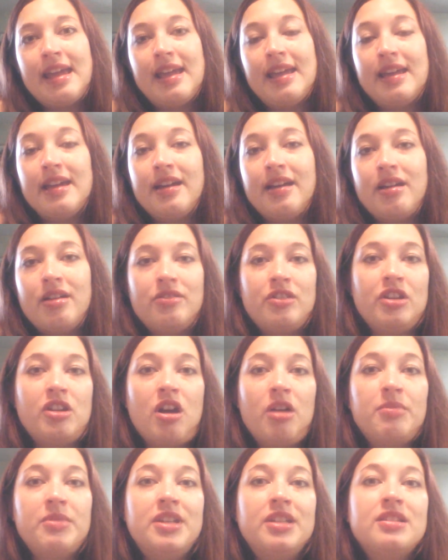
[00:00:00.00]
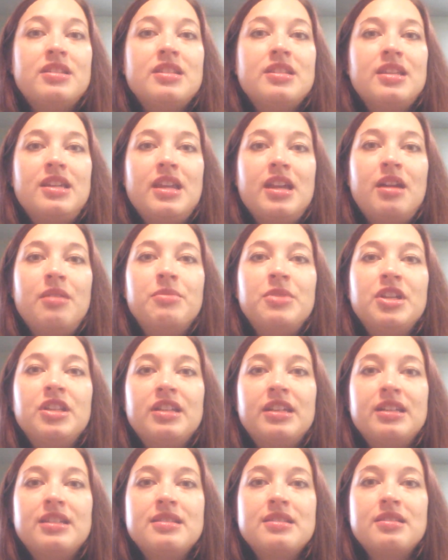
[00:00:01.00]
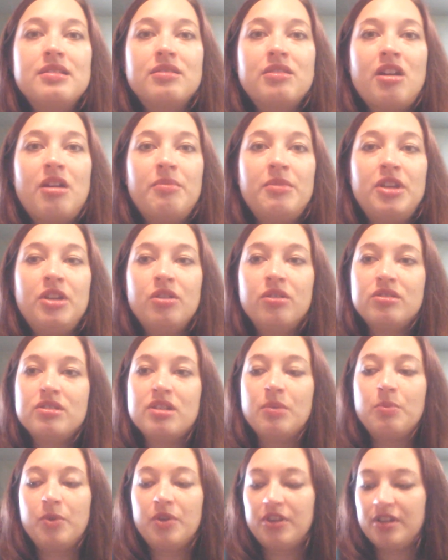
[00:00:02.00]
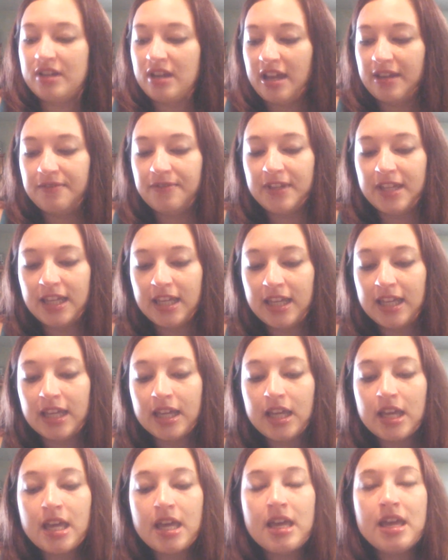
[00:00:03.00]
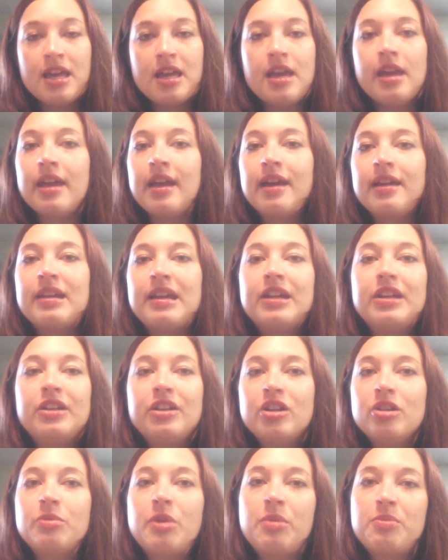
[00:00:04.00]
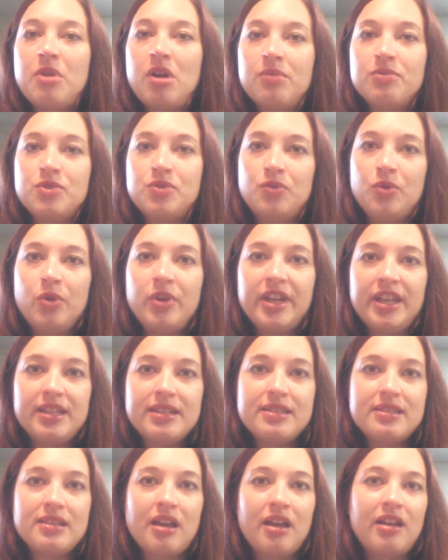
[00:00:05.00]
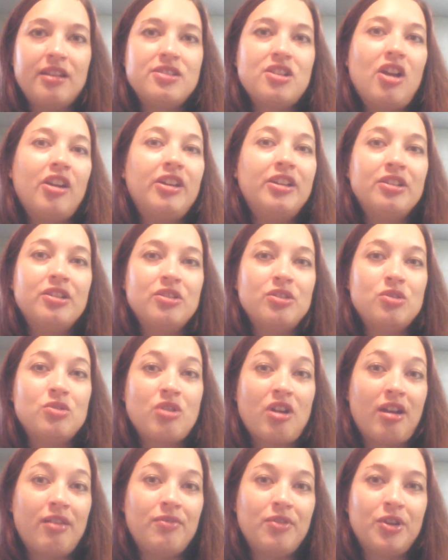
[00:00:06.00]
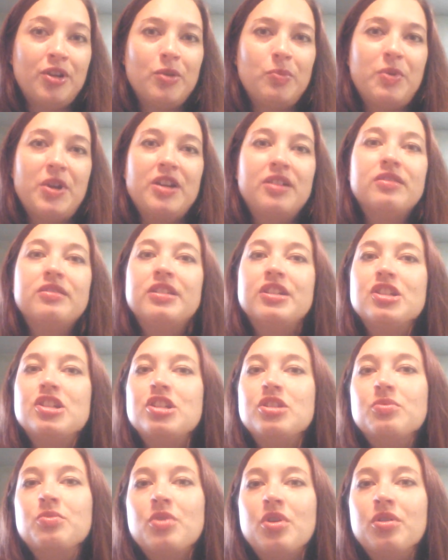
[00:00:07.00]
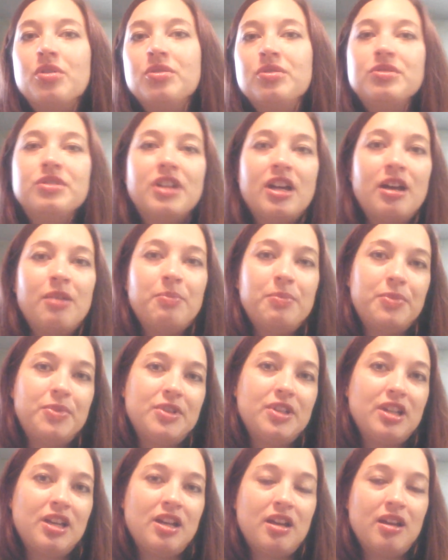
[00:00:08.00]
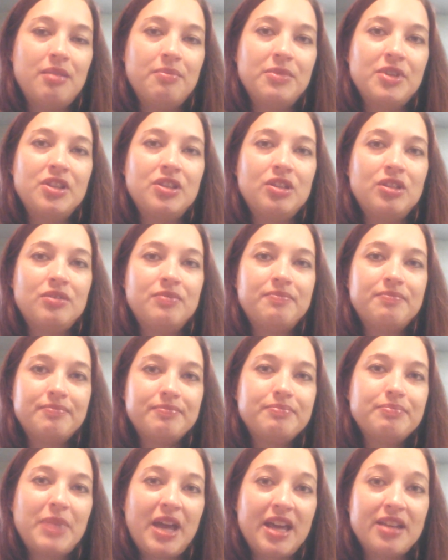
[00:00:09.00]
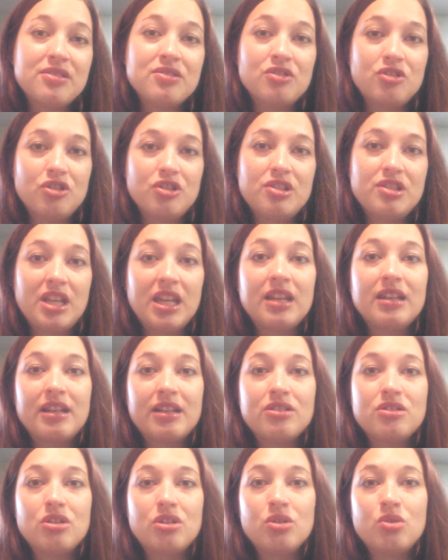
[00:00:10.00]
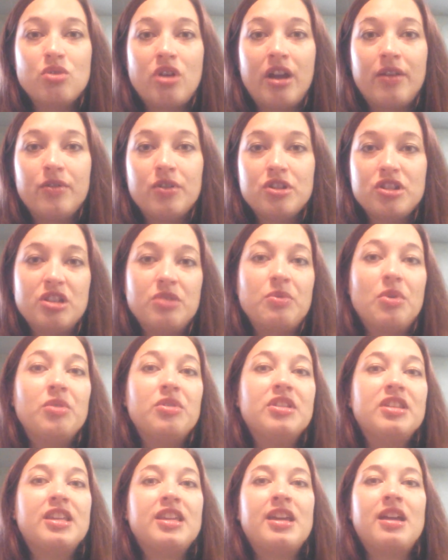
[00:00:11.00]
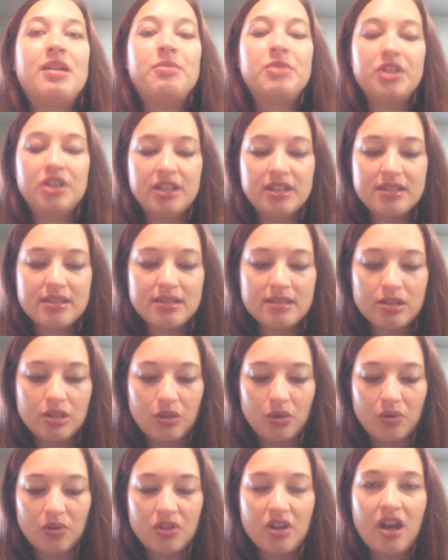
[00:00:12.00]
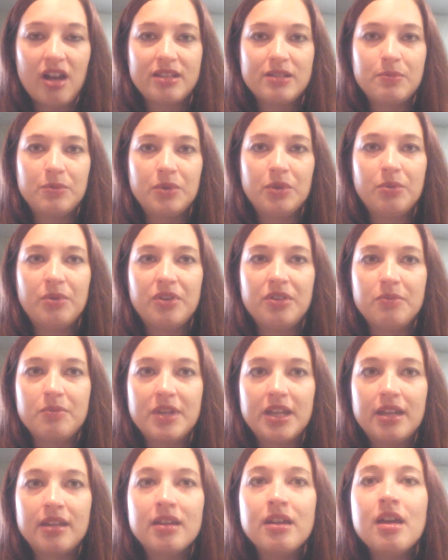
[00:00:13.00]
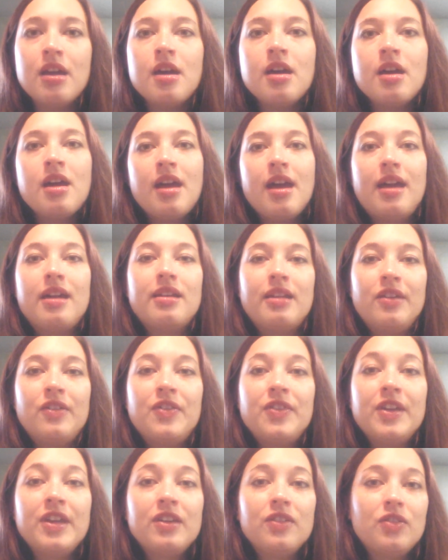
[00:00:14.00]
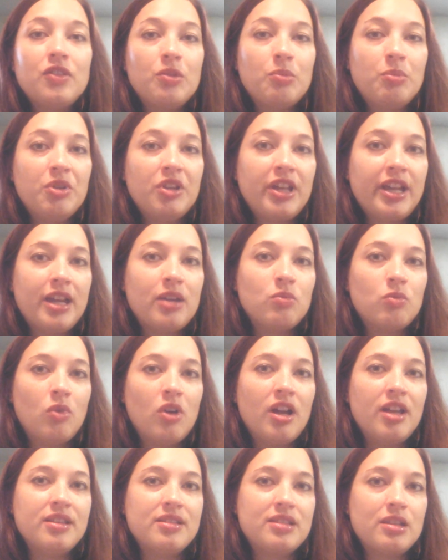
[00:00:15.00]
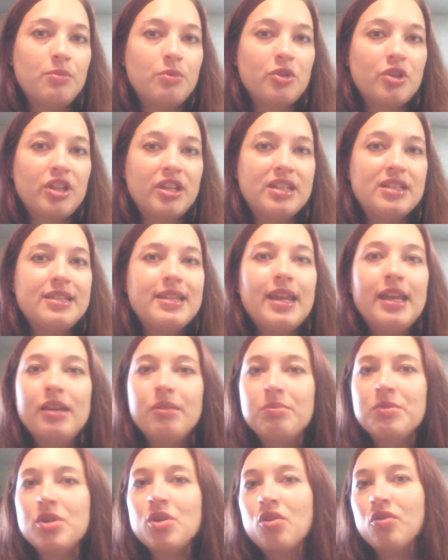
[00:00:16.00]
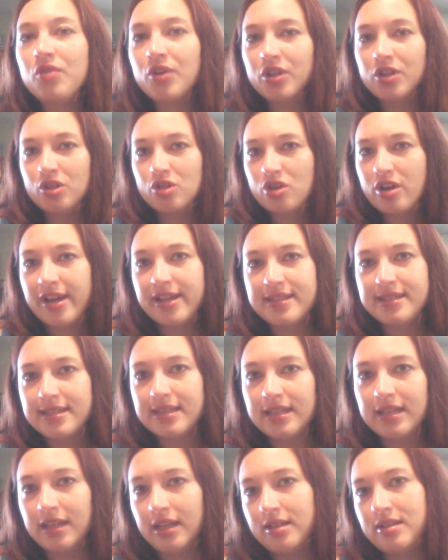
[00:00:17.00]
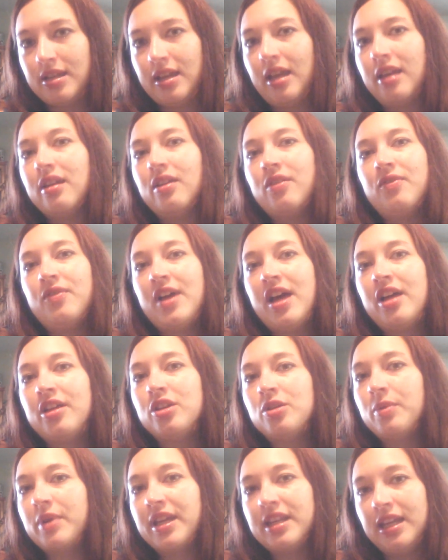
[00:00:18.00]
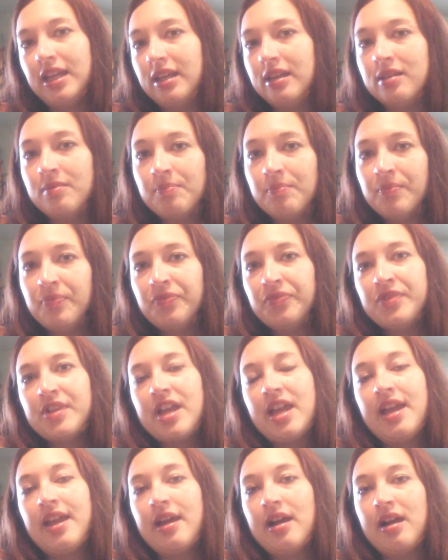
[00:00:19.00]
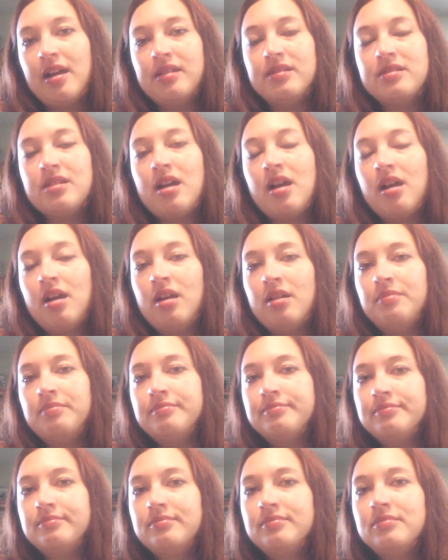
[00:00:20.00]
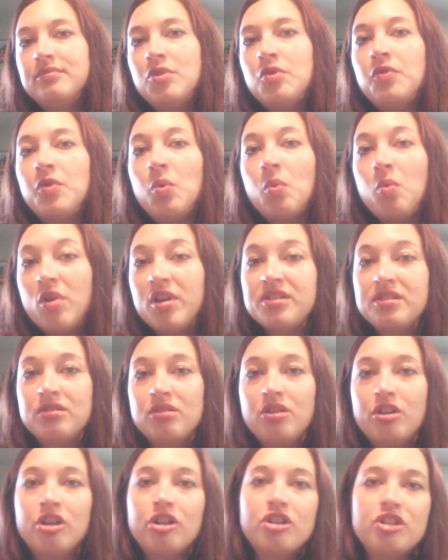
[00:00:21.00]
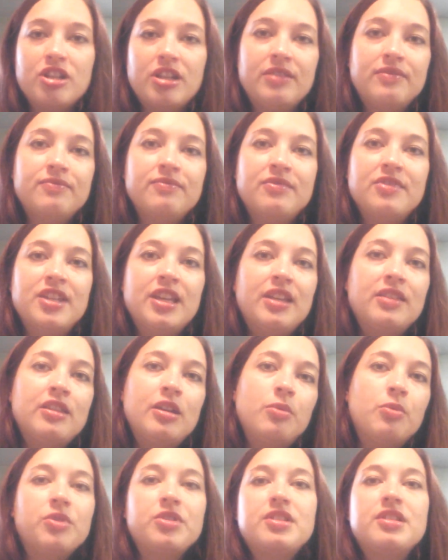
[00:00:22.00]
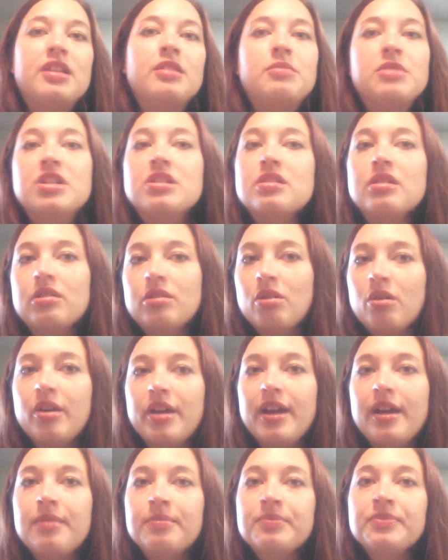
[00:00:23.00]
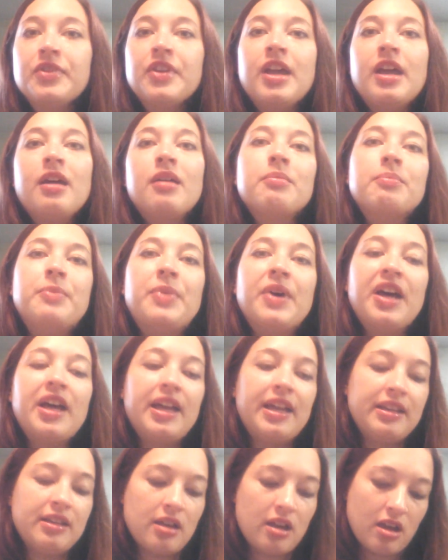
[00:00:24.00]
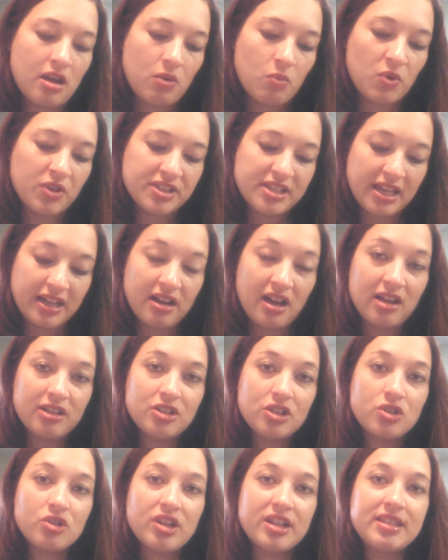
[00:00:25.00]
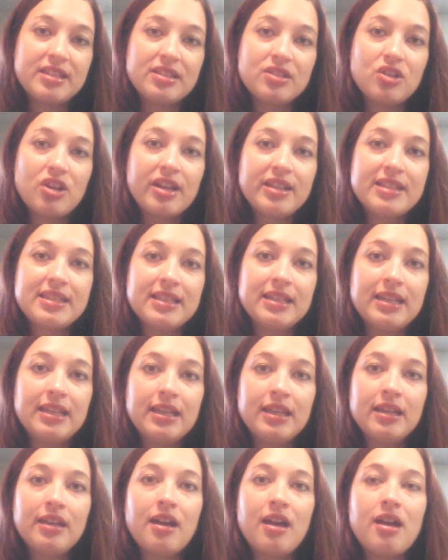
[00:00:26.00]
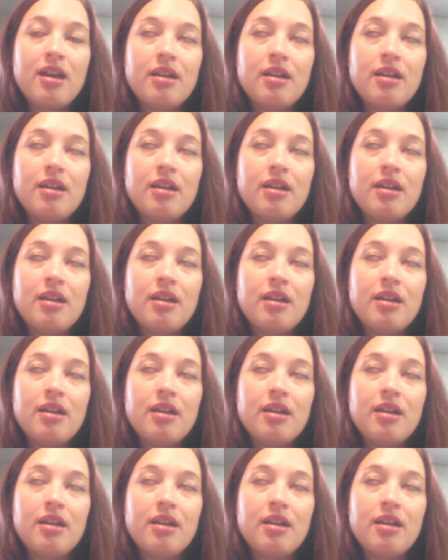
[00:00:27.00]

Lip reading: and they got me into the ambulance and got me hooked up with an IV, and I could hear my mom's voice talking to the driver. Apparently she rode up in the passenger seat next to the driver. She rode in the ambulance to go to the hospital with me, and I think the plan was they were going to take me over to Tri-City to get evaluated, and if it wasn't urgent, then they would send me to La Jolla. But once I got to Tri-City,